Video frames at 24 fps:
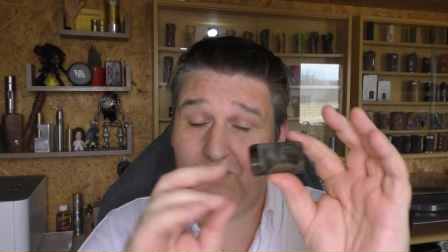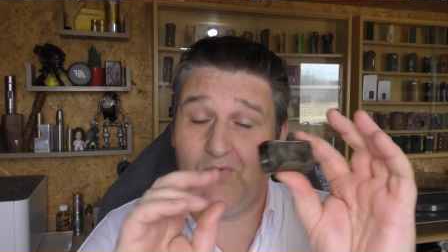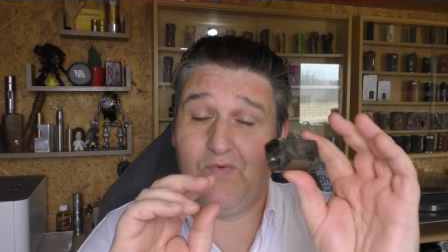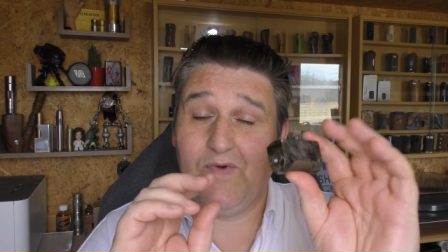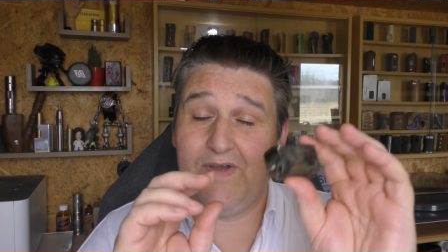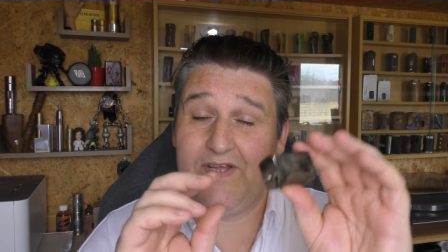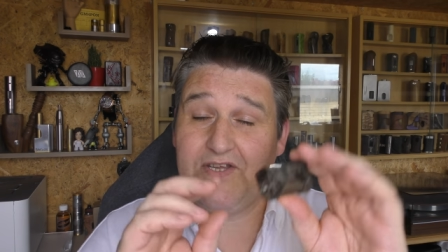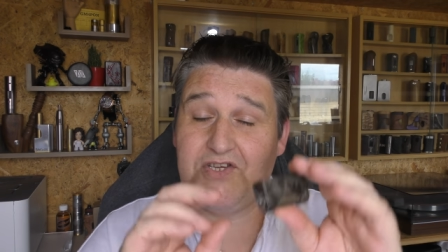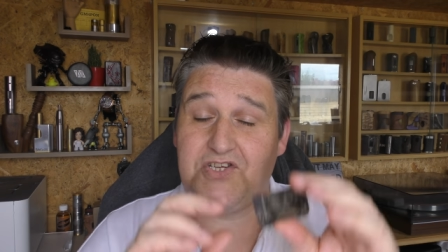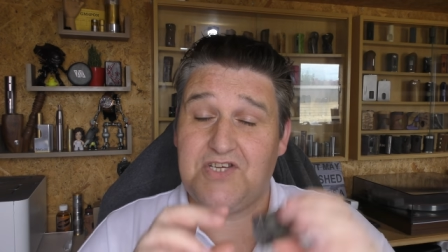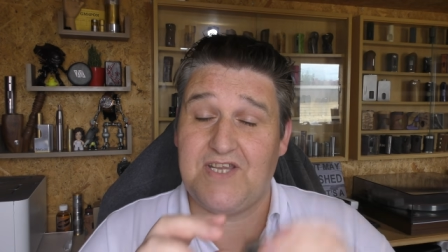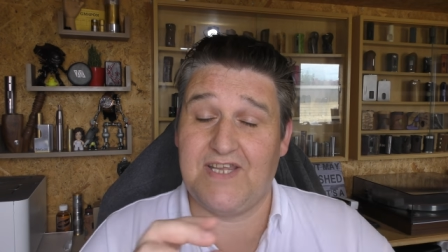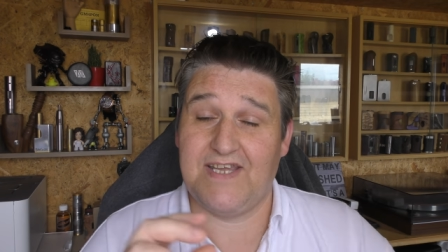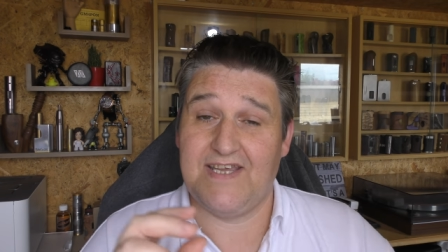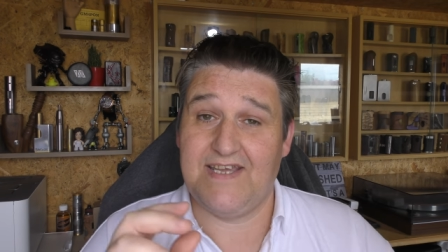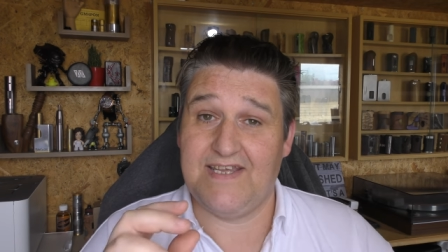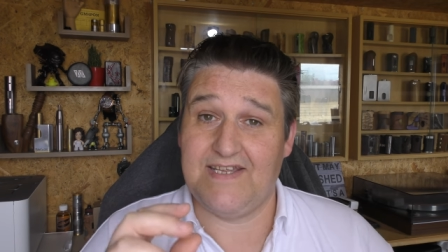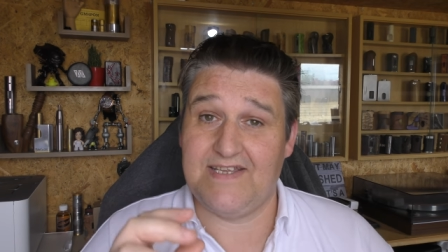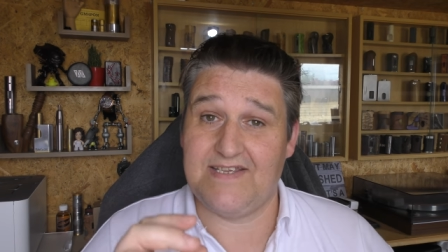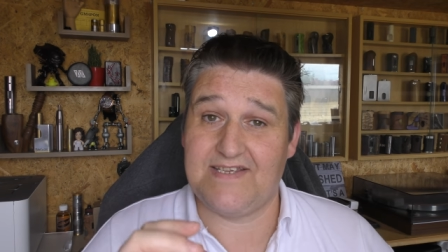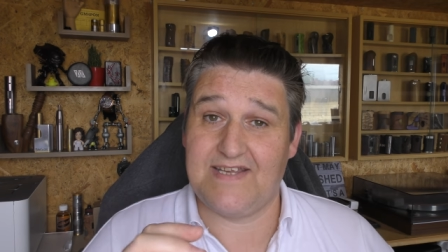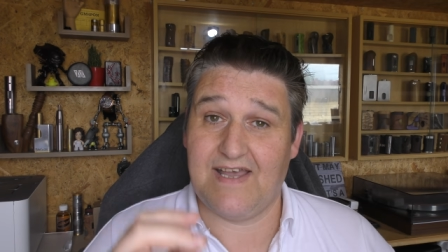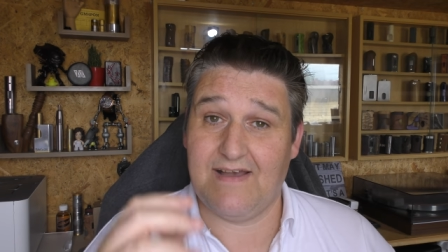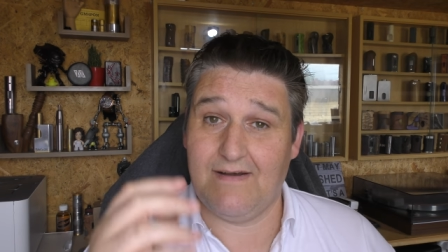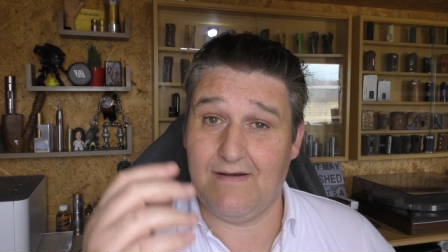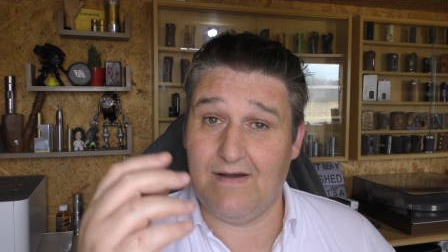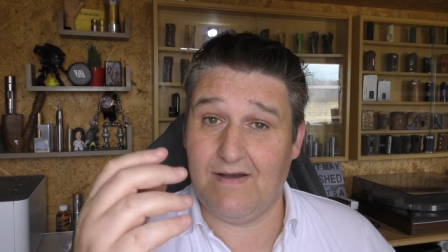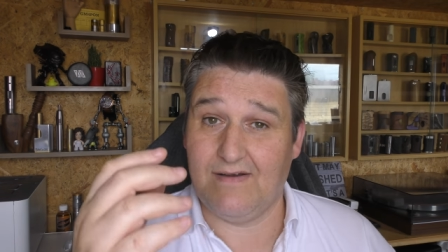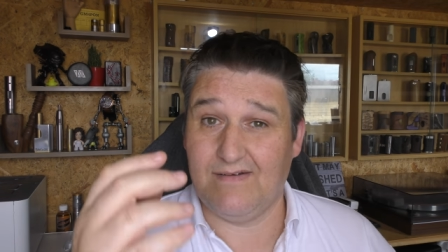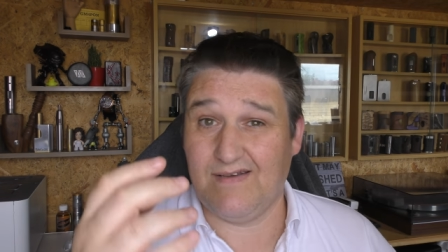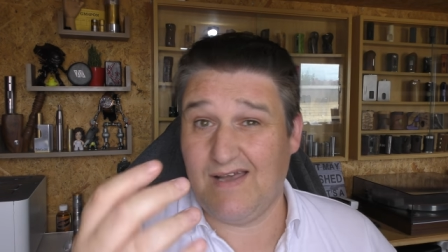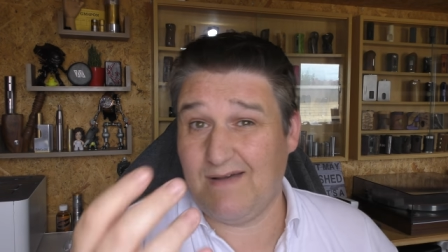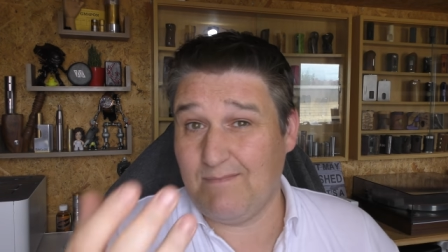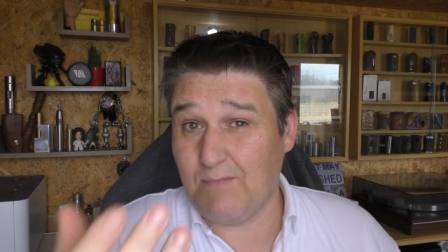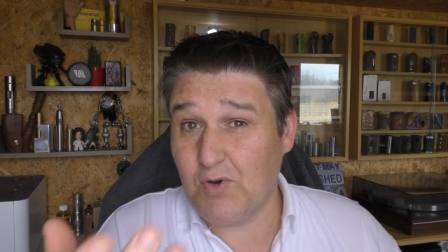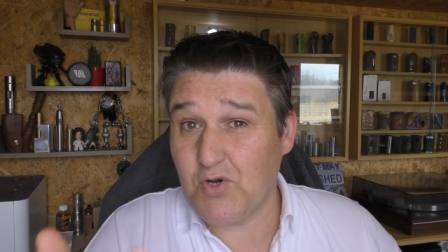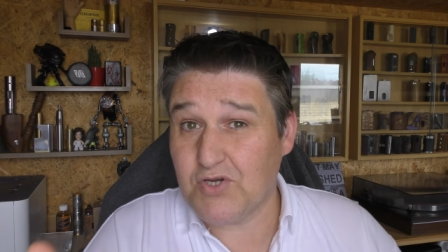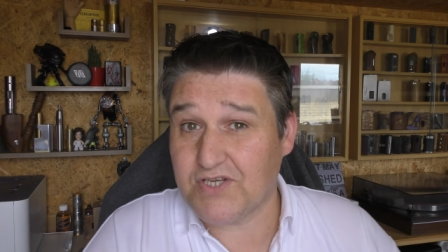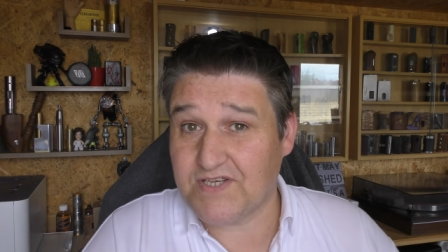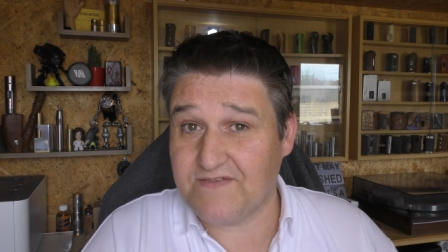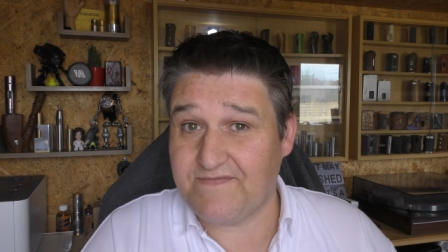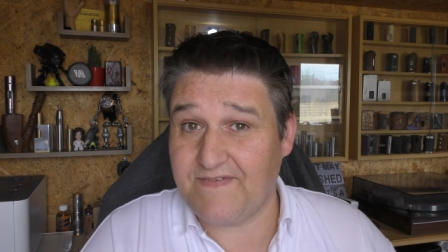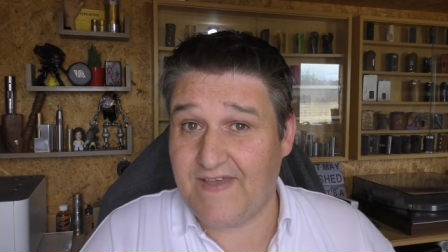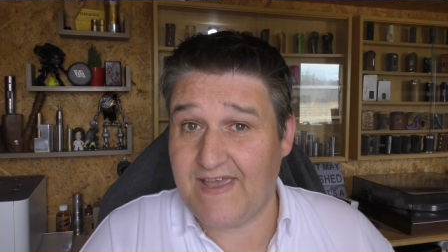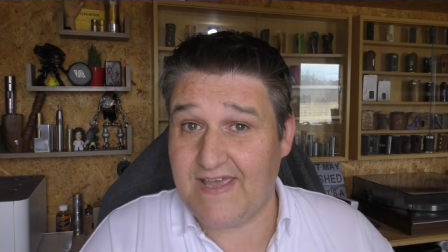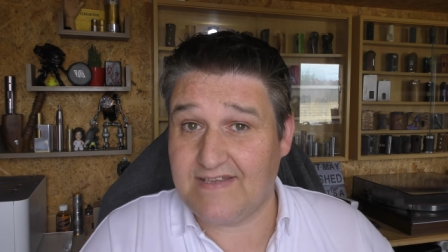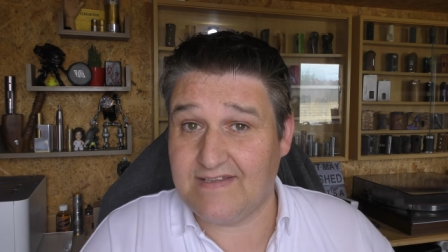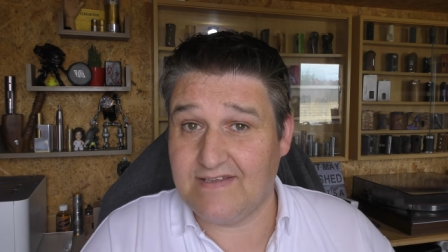which is a
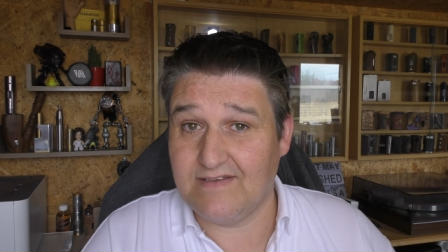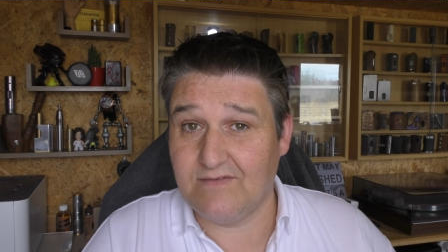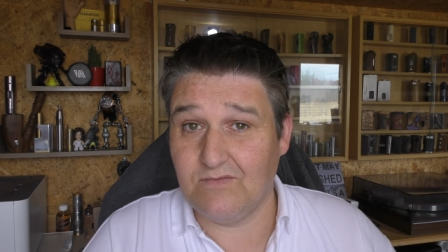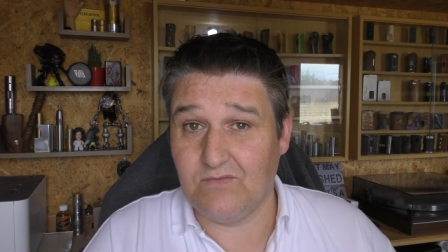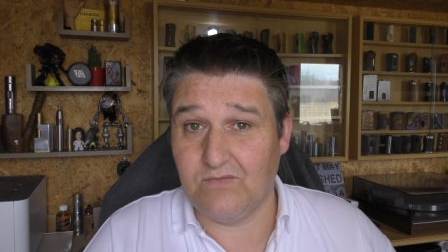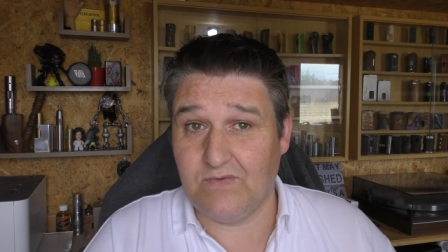MOSFET,